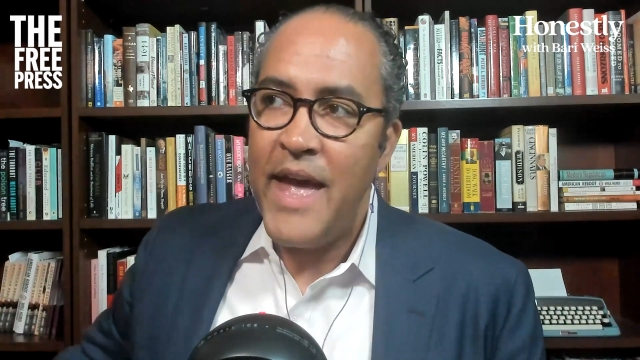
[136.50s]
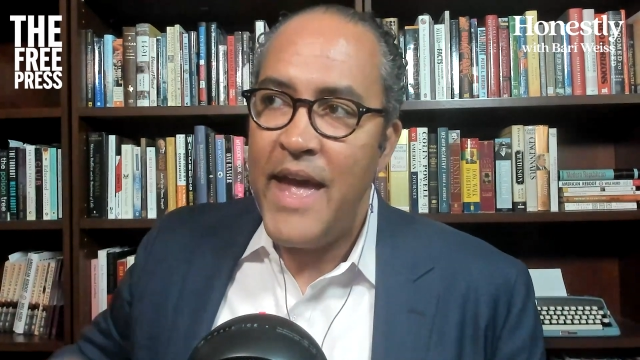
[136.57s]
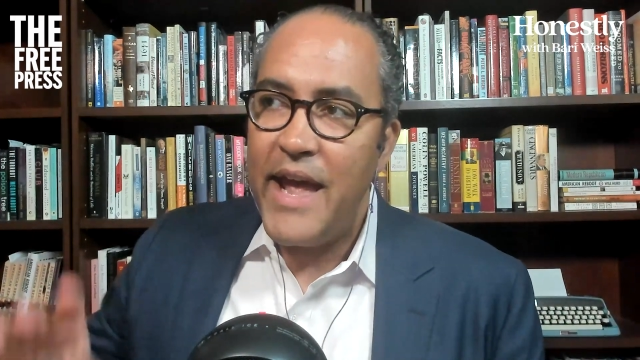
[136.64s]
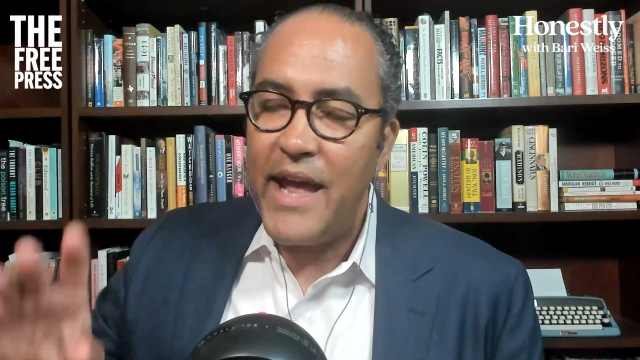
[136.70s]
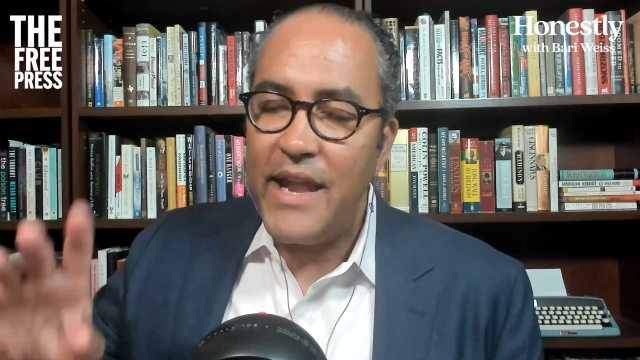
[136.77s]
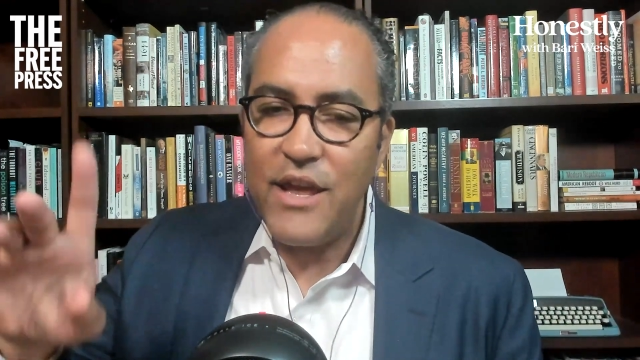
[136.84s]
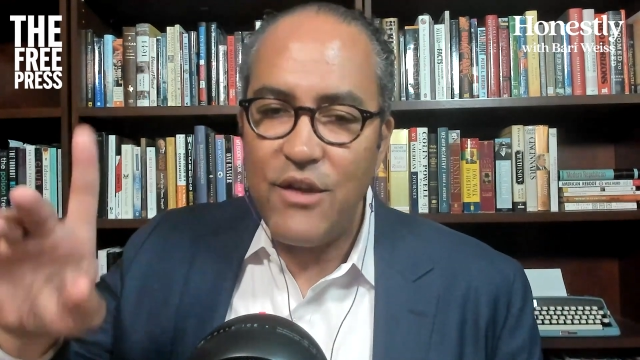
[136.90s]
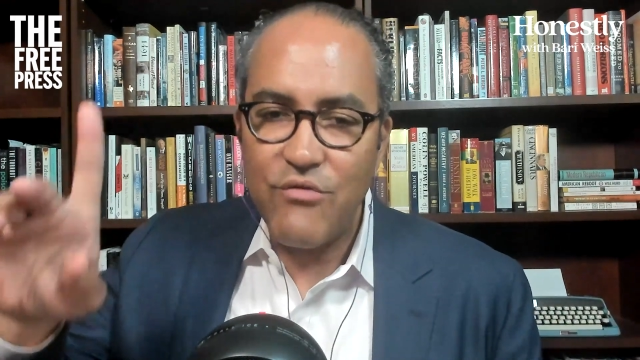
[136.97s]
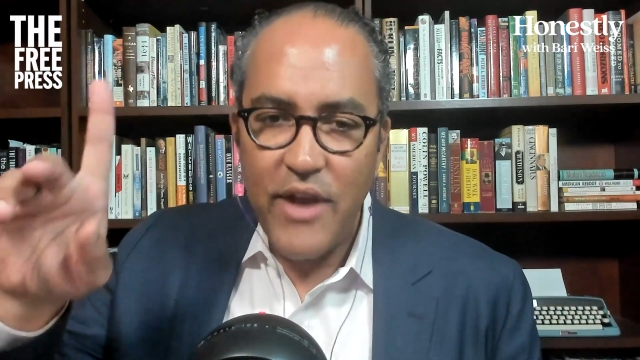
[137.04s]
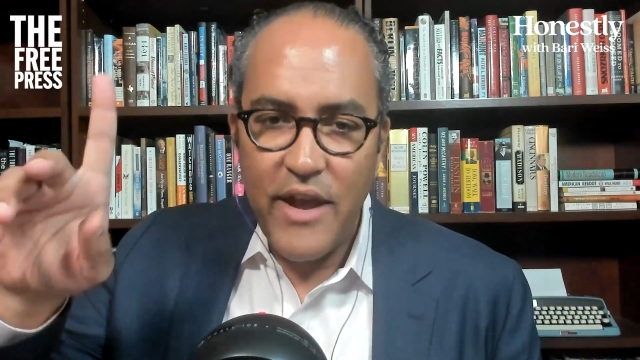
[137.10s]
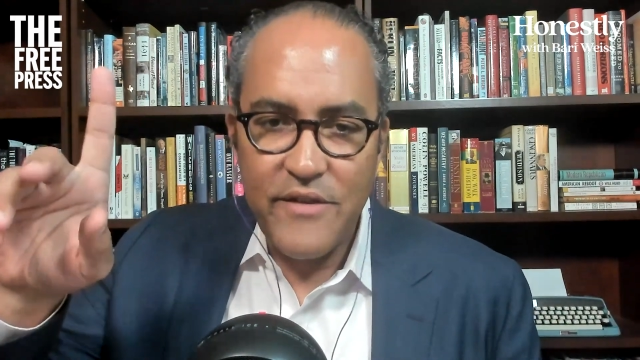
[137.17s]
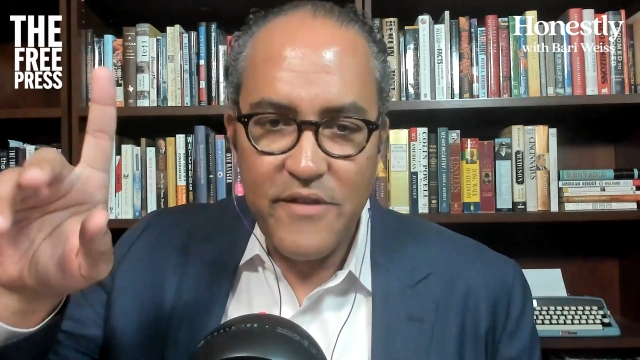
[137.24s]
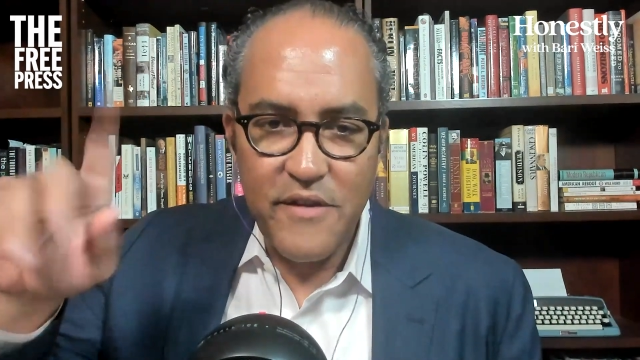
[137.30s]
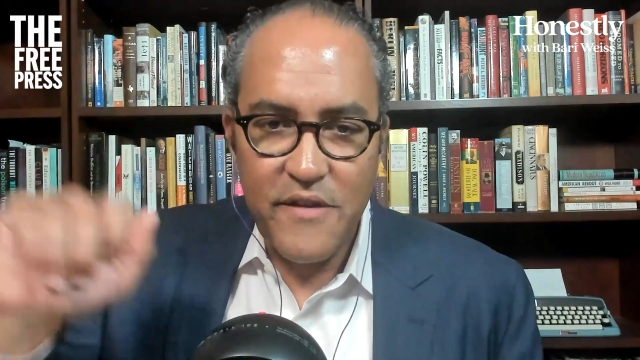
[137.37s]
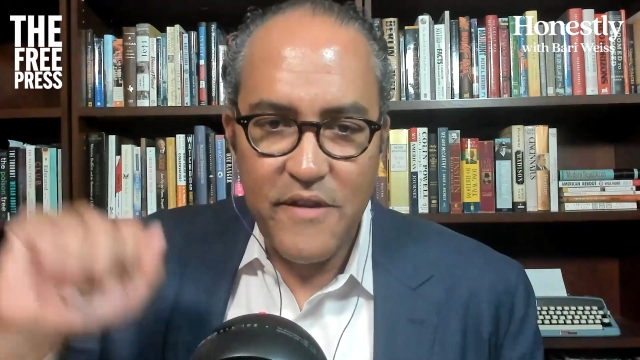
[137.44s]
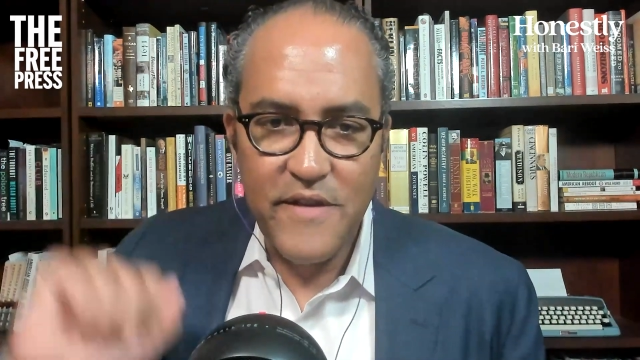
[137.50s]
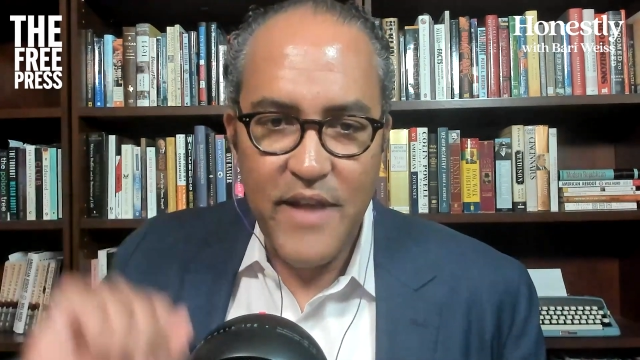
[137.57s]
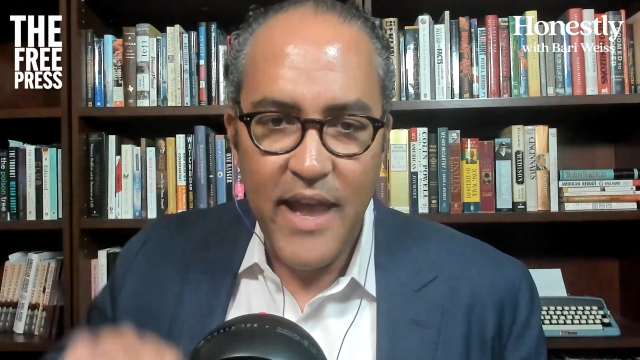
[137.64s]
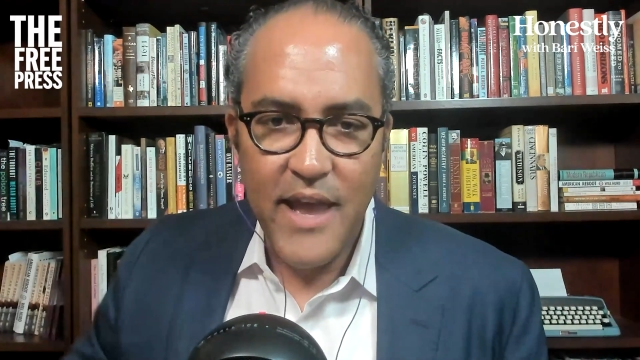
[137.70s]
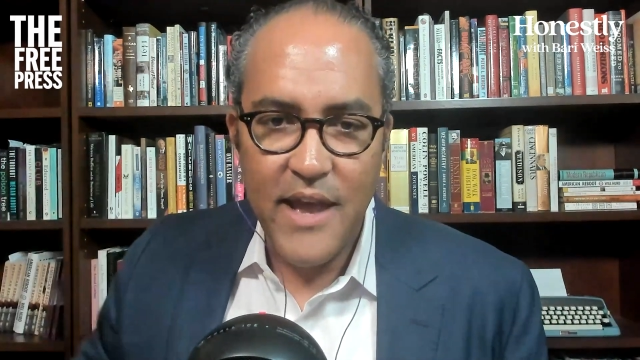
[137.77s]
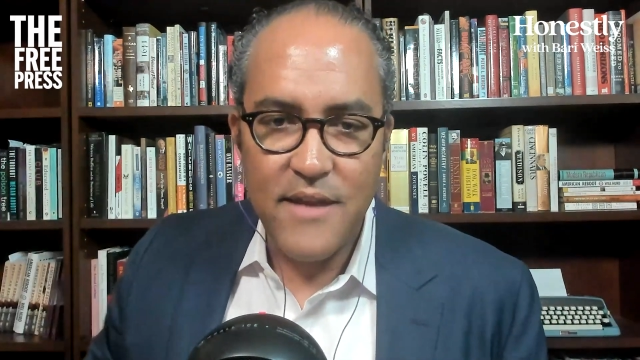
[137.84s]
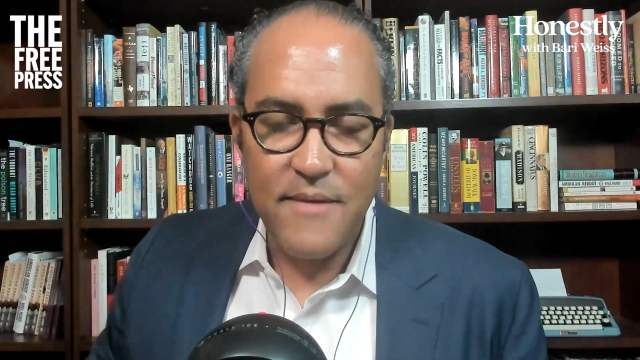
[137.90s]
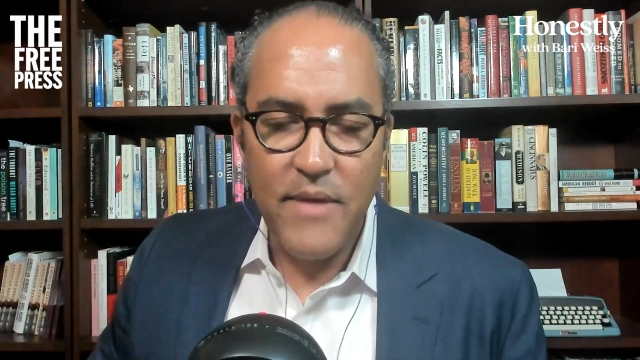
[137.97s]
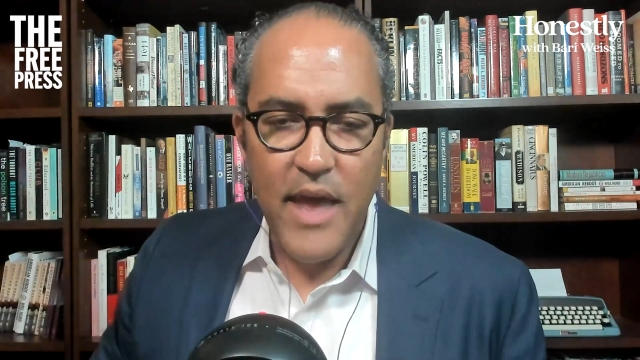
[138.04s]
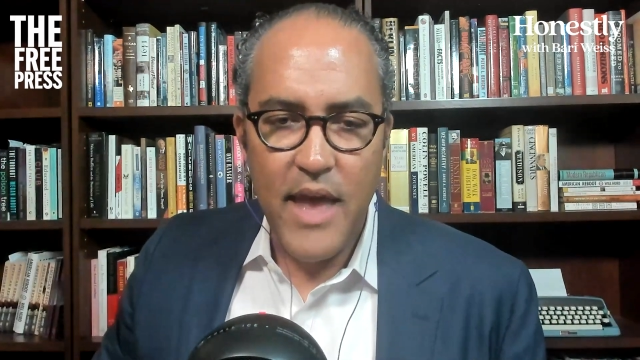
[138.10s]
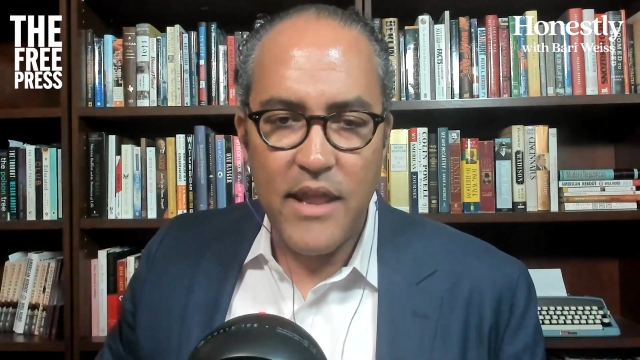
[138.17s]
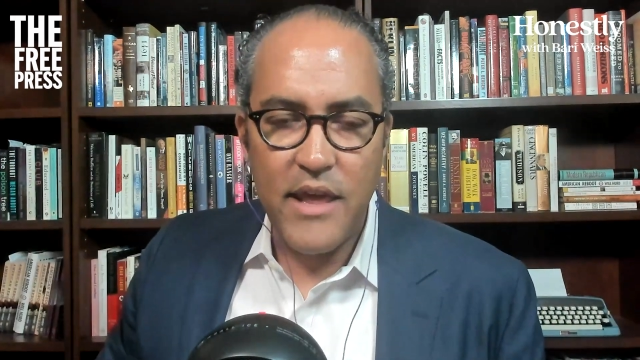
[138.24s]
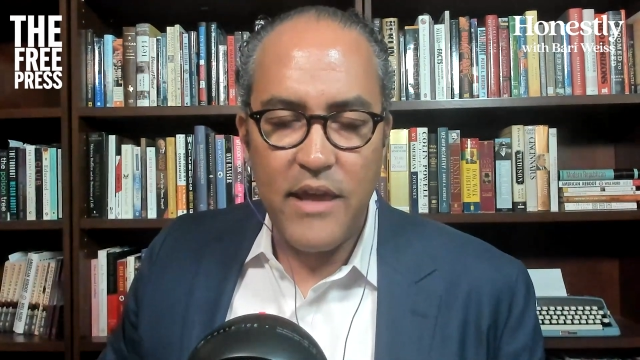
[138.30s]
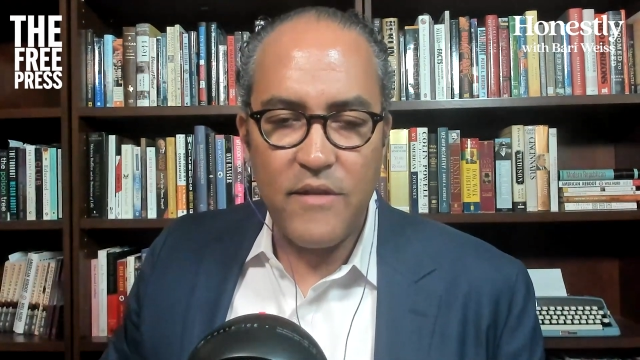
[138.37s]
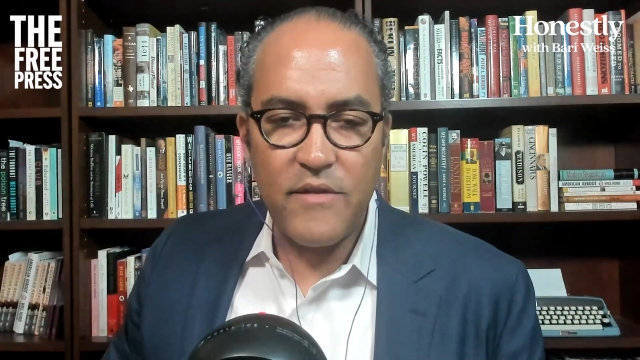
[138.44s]
And he raises his hand
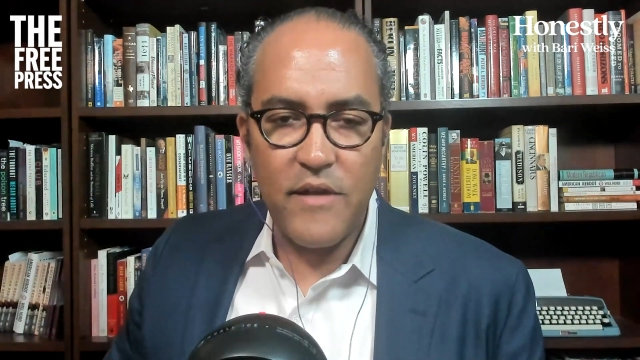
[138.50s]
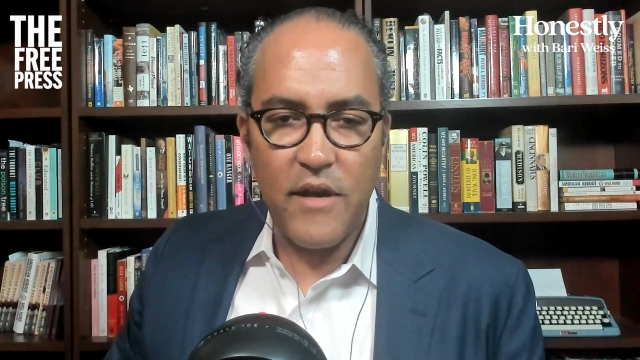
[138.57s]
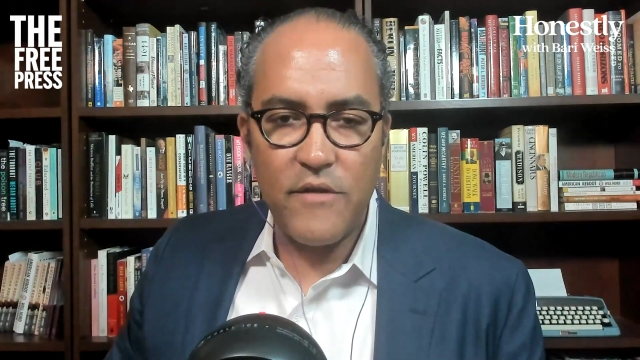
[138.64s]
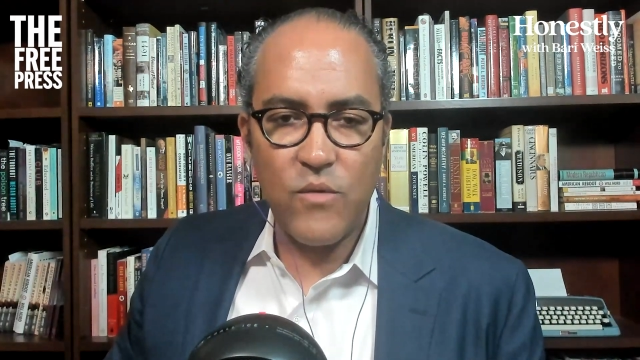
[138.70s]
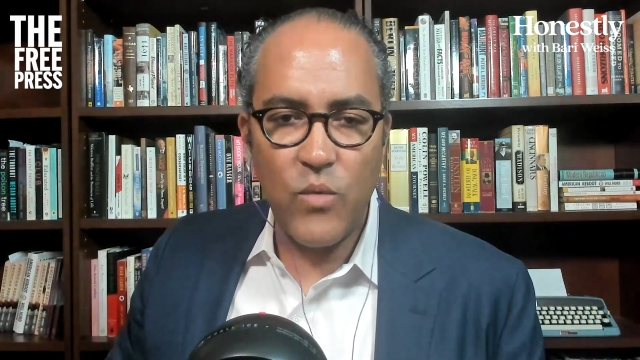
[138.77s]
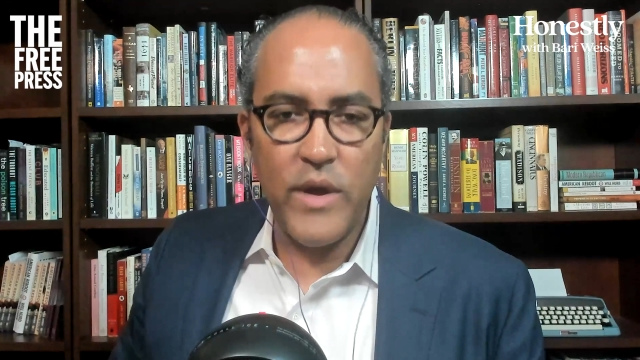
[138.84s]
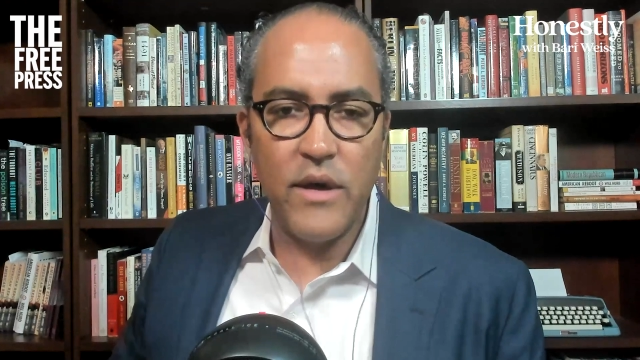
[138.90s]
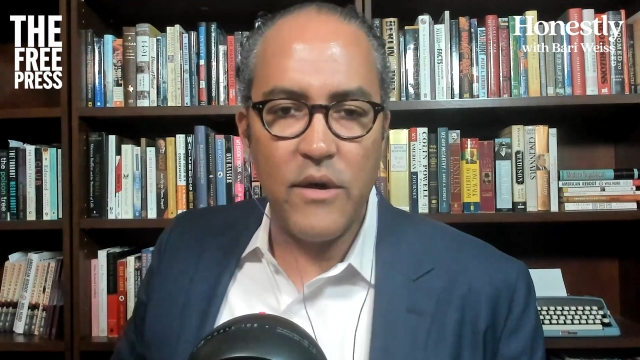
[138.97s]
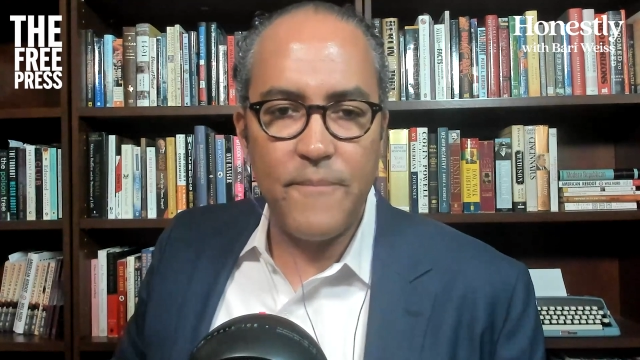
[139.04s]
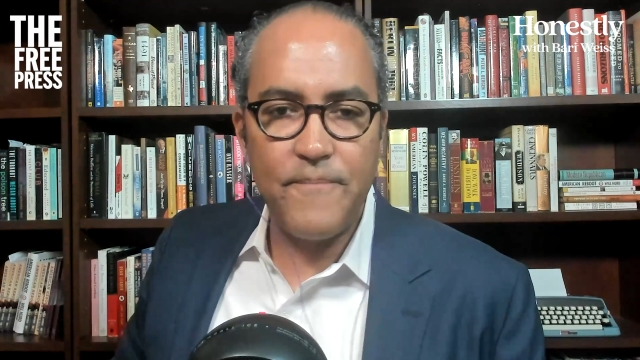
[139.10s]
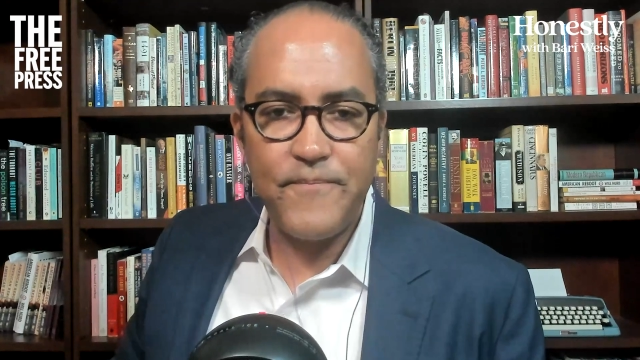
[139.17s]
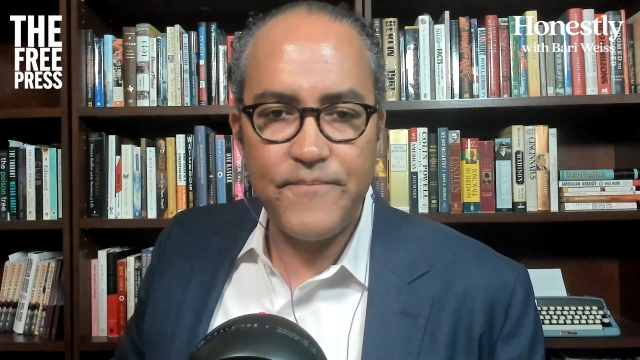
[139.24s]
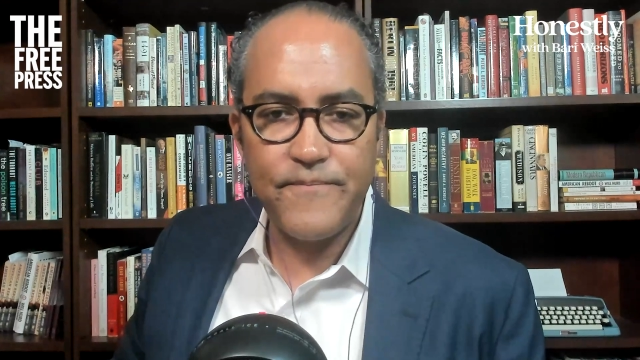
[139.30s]
and he says, Will,